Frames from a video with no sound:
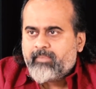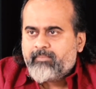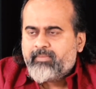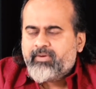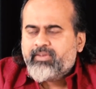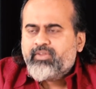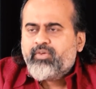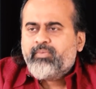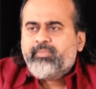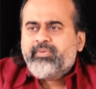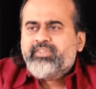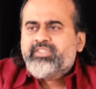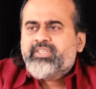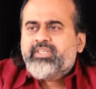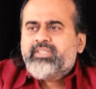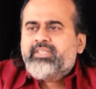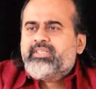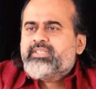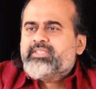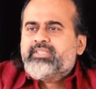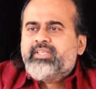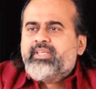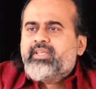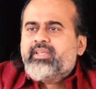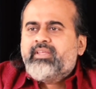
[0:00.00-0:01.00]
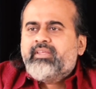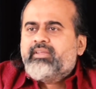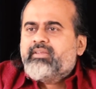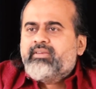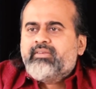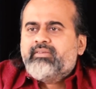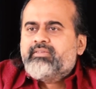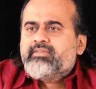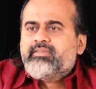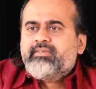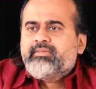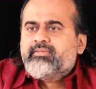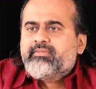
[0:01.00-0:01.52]
But the Upanishad is saying,
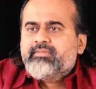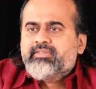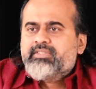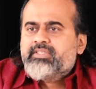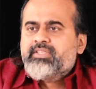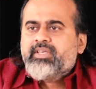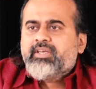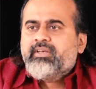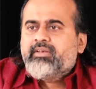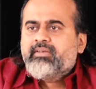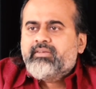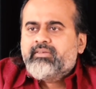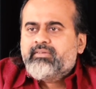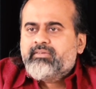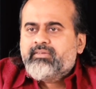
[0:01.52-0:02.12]
still,